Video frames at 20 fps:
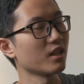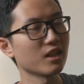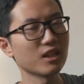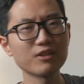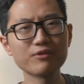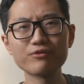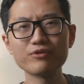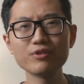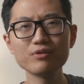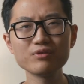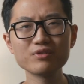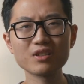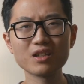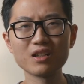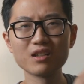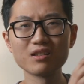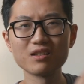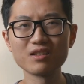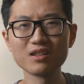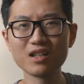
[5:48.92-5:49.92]
It feels
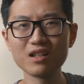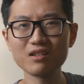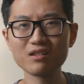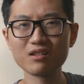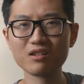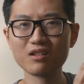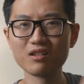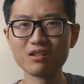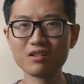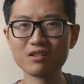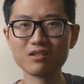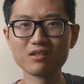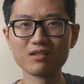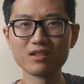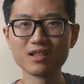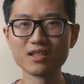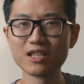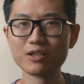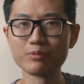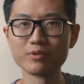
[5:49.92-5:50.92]
a lot harder
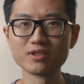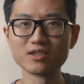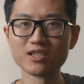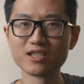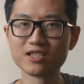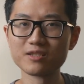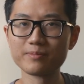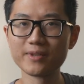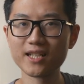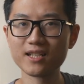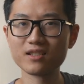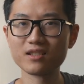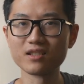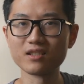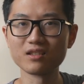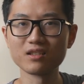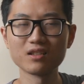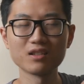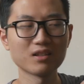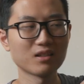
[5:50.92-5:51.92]
than I was
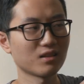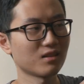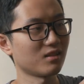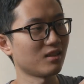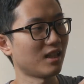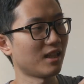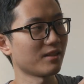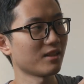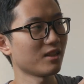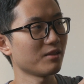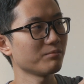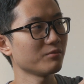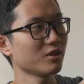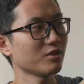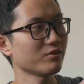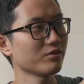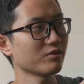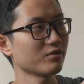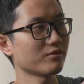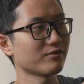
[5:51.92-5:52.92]
expecting. And I'm
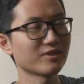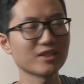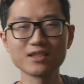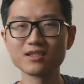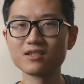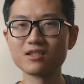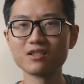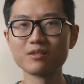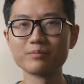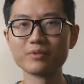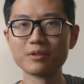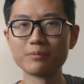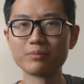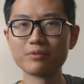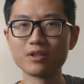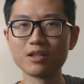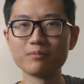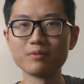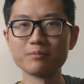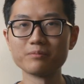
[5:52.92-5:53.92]
not sure if that's gonna be a
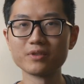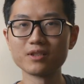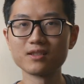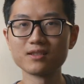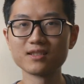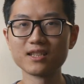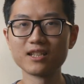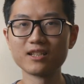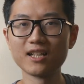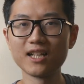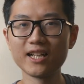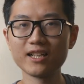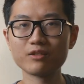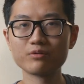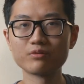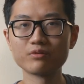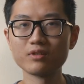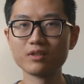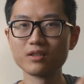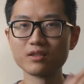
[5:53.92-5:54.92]
problem because I like
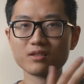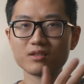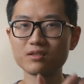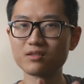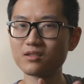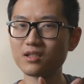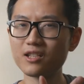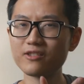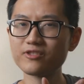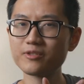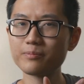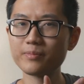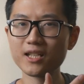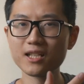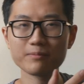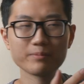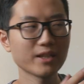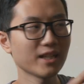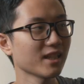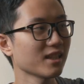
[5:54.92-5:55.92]
really soft
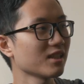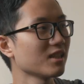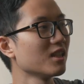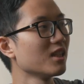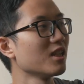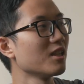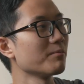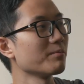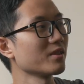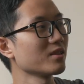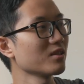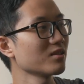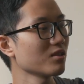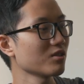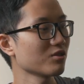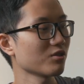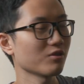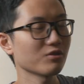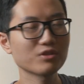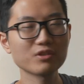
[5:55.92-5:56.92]
backpack, but this
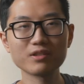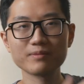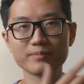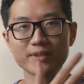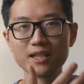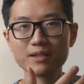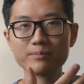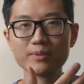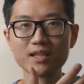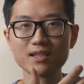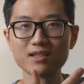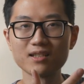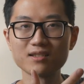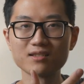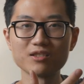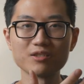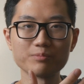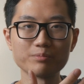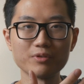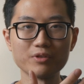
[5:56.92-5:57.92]
is also a backpack
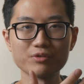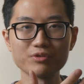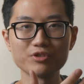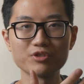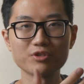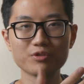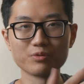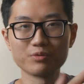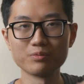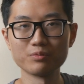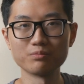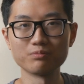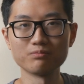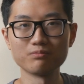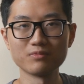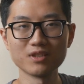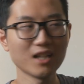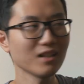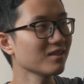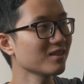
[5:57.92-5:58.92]
that's supposed to
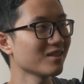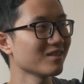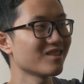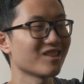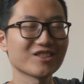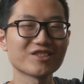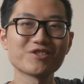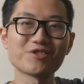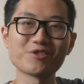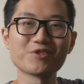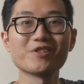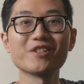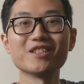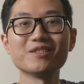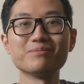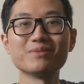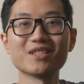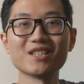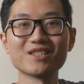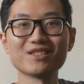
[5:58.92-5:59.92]
not get
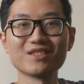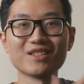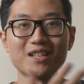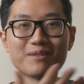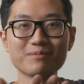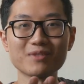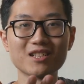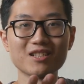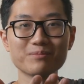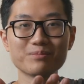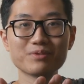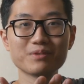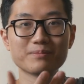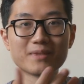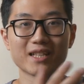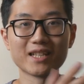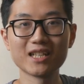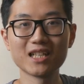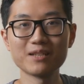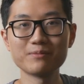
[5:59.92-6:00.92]
destroyed because I'm gonna put
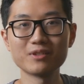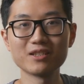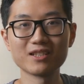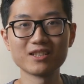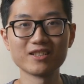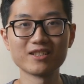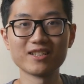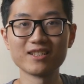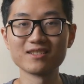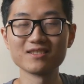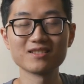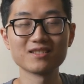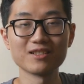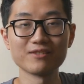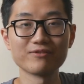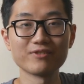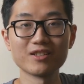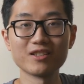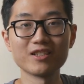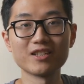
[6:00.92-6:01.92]
my camera gear and
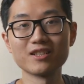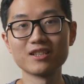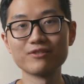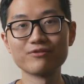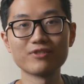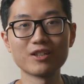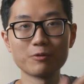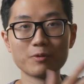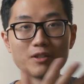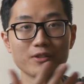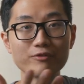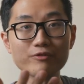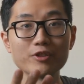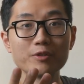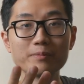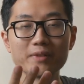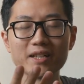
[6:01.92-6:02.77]
stuff in it if I want to film